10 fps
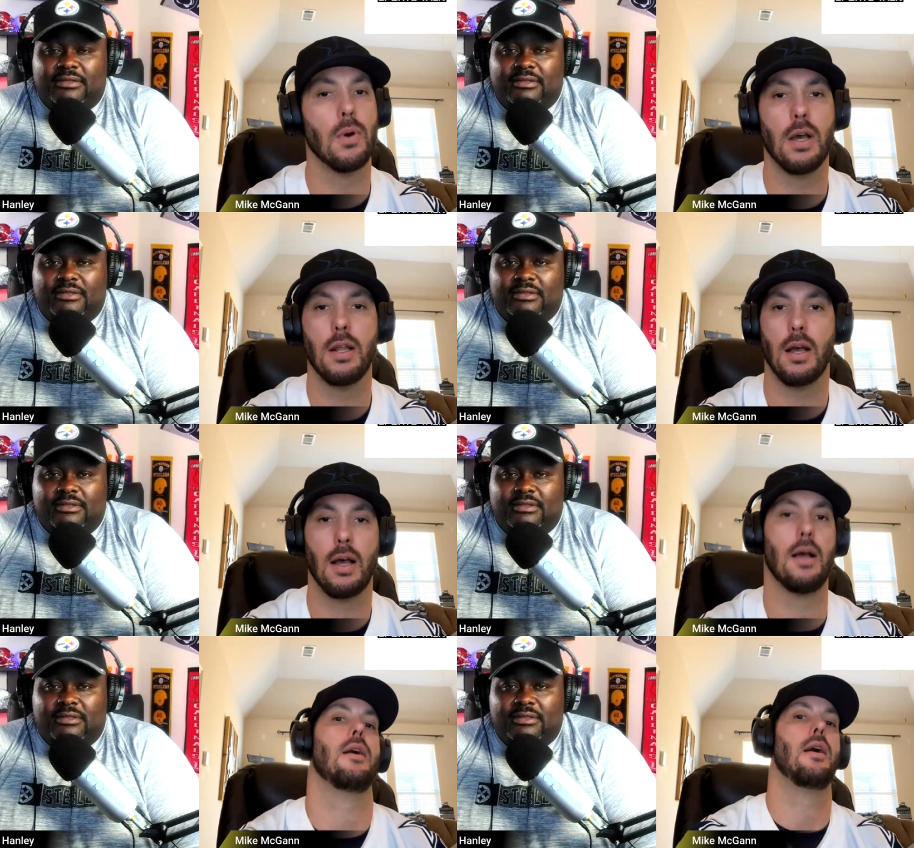Speaker 1: I
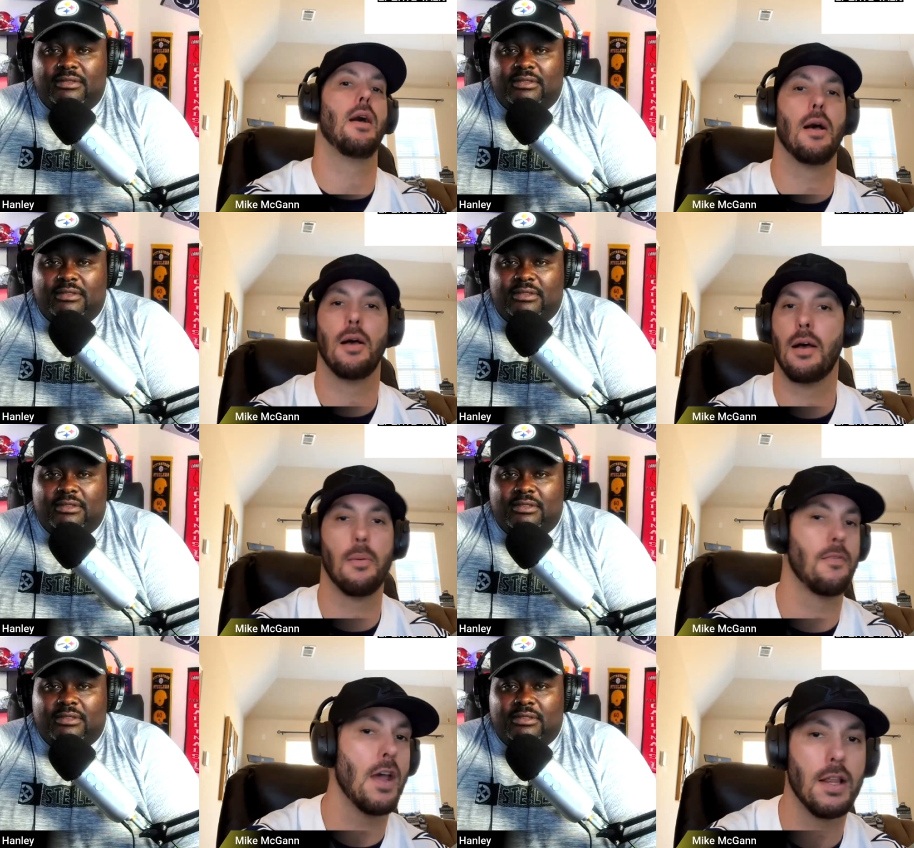like what
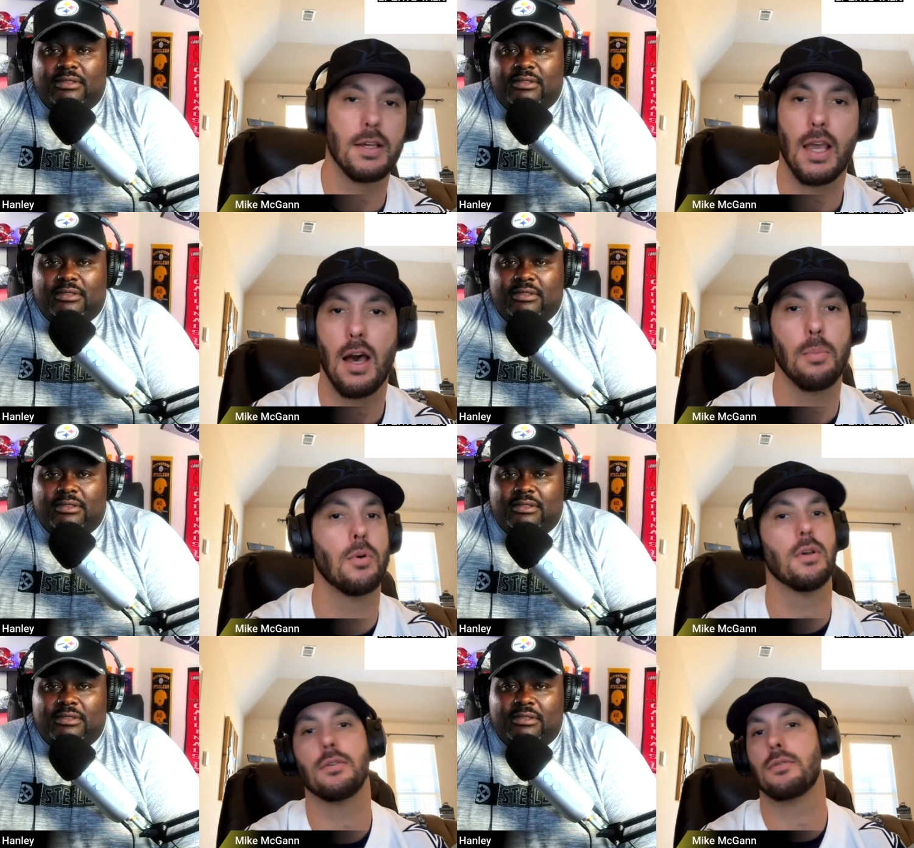I, I'm a fan
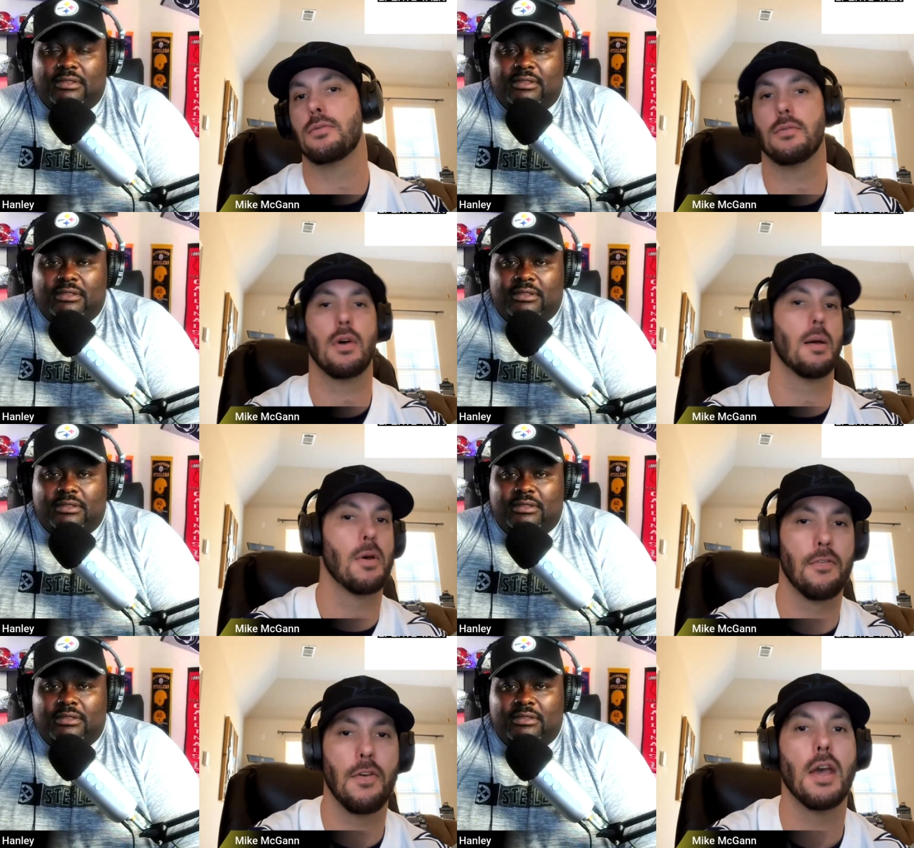of the Cowboys.
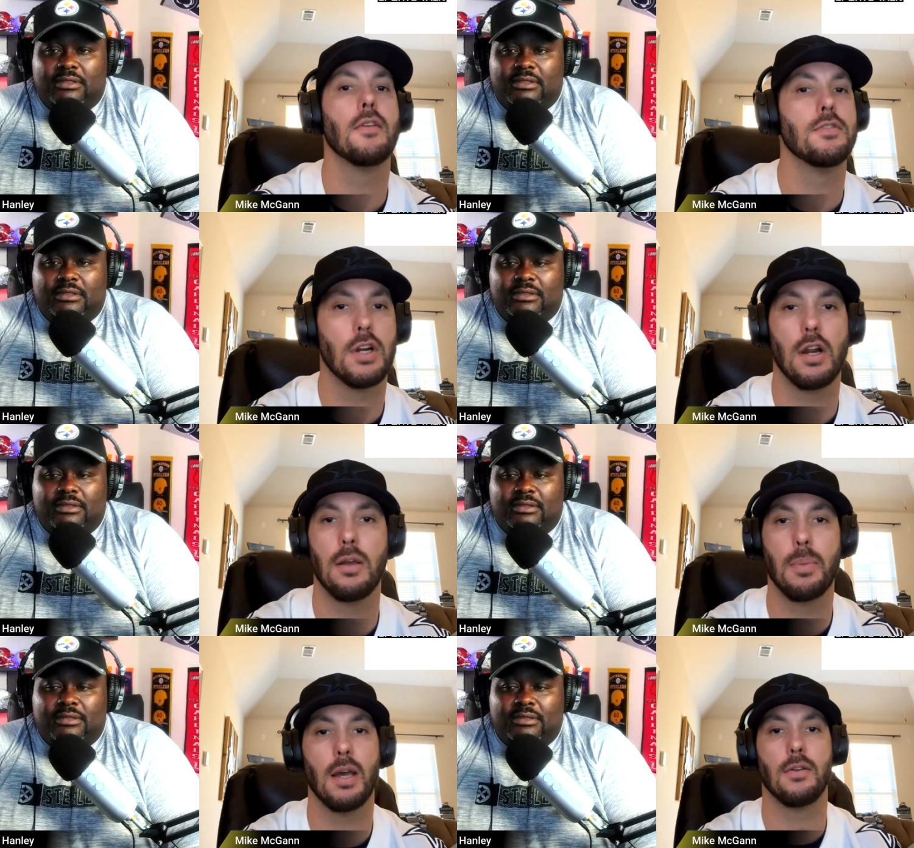I'm a
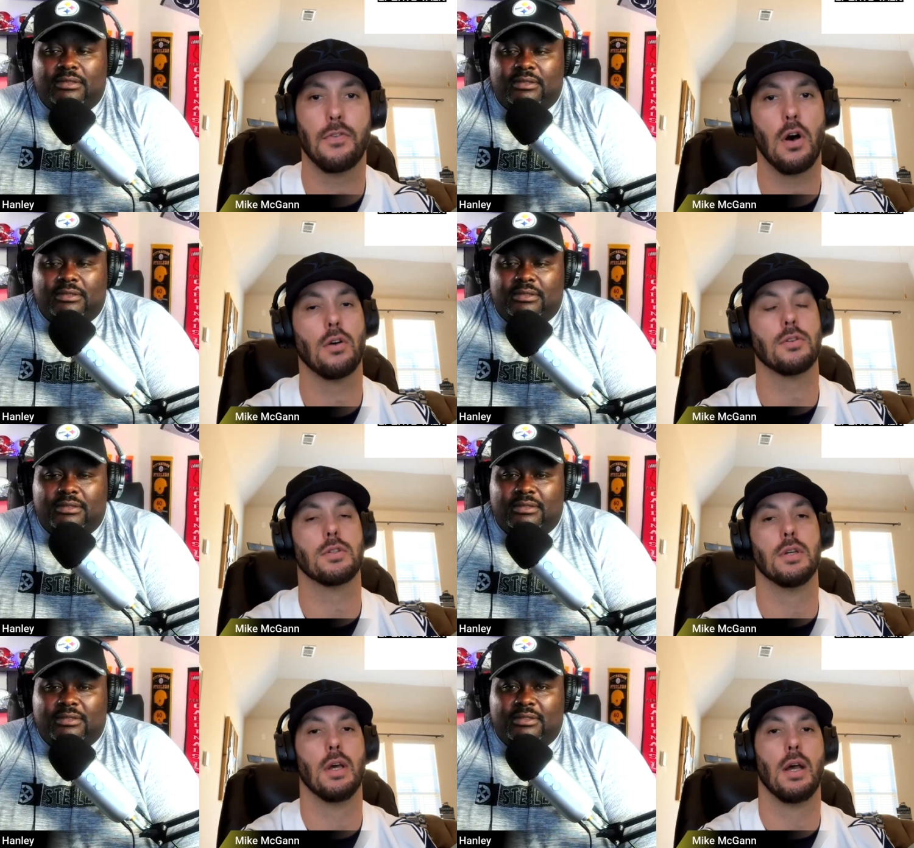fan of Jerry by
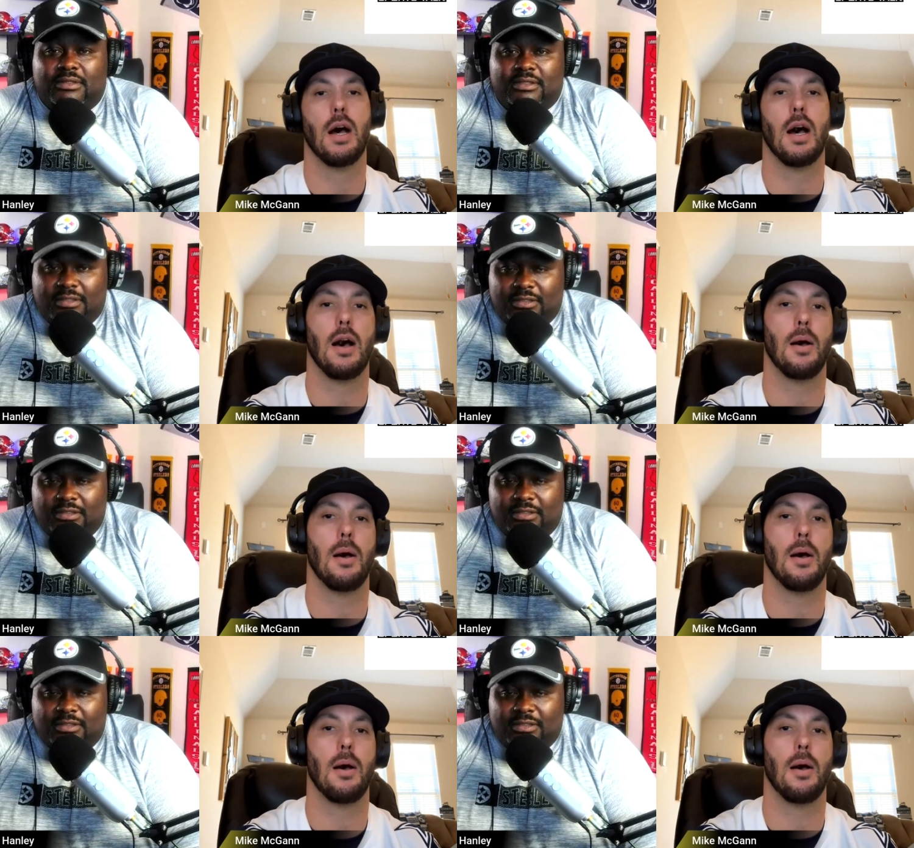default.